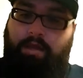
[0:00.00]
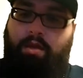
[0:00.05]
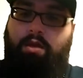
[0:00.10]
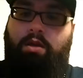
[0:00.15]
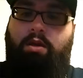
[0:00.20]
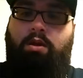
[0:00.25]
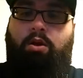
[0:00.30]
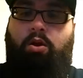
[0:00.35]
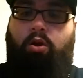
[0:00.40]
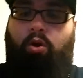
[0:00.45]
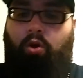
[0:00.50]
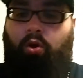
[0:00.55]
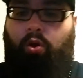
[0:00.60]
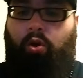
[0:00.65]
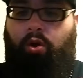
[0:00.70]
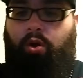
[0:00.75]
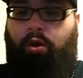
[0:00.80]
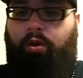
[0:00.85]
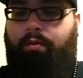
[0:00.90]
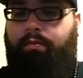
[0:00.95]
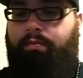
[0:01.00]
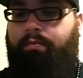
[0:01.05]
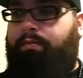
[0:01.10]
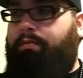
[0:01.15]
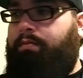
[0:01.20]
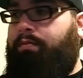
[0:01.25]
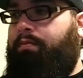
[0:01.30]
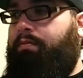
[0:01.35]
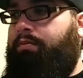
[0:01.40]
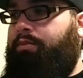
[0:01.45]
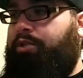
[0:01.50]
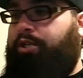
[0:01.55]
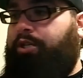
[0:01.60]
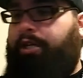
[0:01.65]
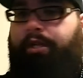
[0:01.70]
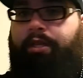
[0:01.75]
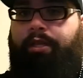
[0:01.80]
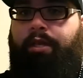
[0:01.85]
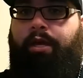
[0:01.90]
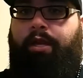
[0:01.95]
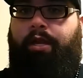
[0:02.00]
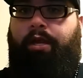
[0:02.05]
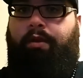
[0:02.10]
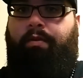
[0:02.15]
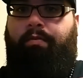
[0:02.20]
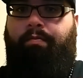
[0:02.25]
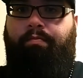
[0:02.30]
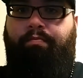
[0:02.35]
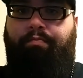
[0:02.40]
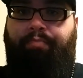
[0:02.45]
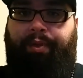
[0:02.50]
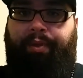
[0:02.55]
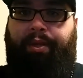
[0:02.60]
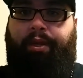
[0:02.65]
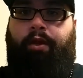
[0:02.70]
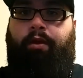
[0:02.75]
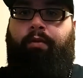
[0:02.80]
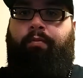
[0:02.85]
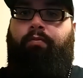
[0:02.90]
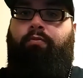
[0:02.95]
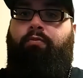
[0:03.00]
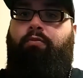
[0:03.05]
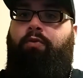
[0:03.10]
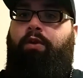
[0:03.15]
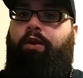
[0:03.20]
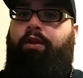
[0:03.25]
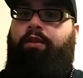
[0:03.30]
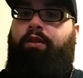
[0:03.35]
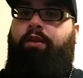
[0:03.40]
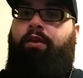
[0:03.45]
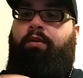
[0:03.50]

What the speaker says: Oh, check that out. Bam, right there.